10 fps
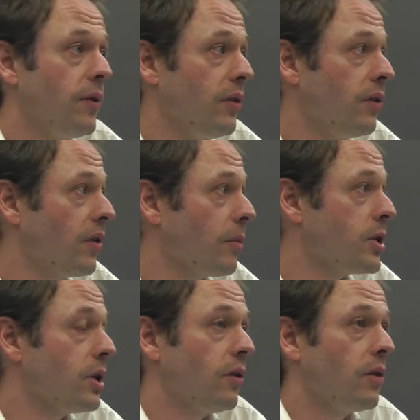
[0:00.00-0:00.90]
these
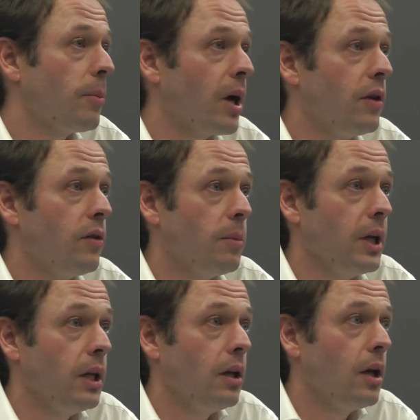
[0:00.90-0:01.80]
assumptions
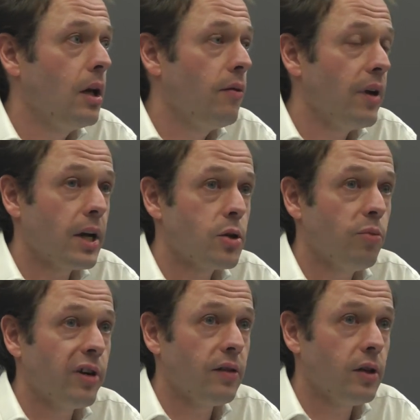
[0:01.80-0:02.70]
underpin the actual
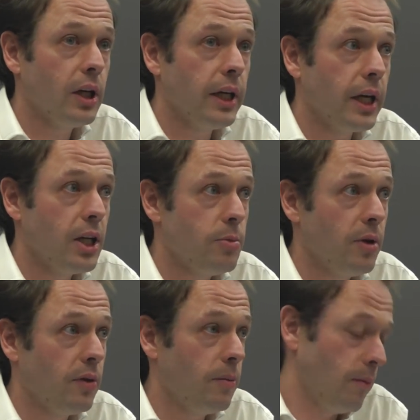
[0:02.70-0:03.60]
practical
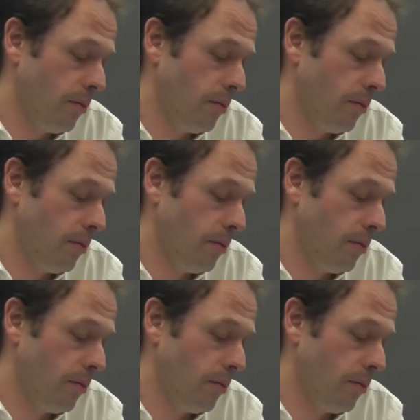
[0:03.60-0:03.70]
engagements,